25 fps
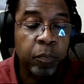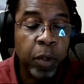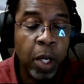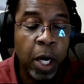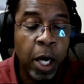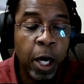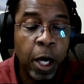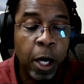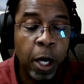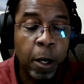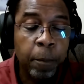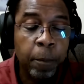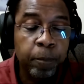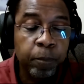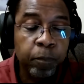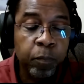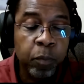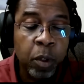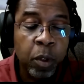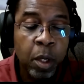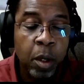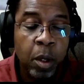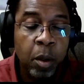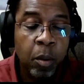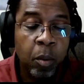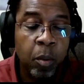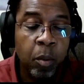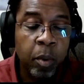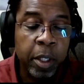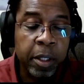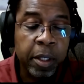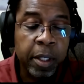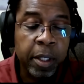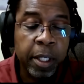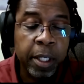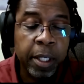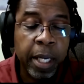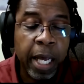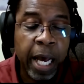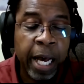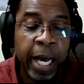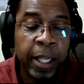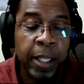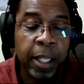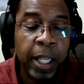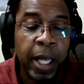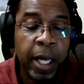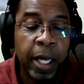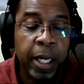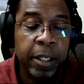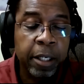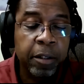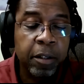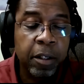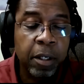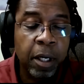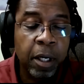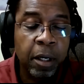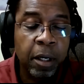um, with an allied